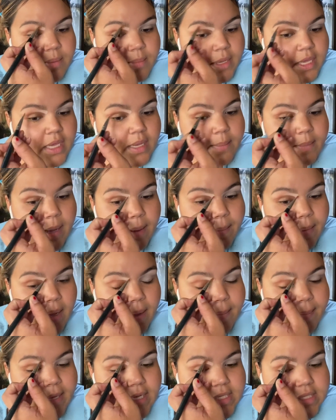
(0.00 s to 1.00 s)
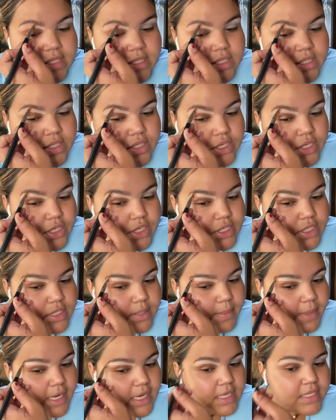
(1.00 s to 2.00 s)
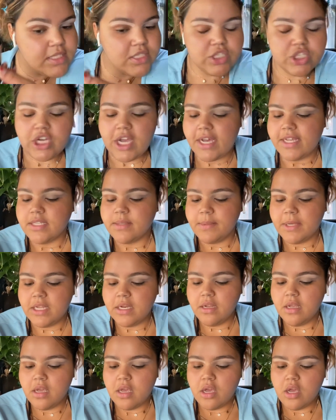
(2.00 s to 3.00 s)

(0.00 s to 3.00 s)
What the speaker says: Me, my mom, my sisters, and my cousin Jasmine.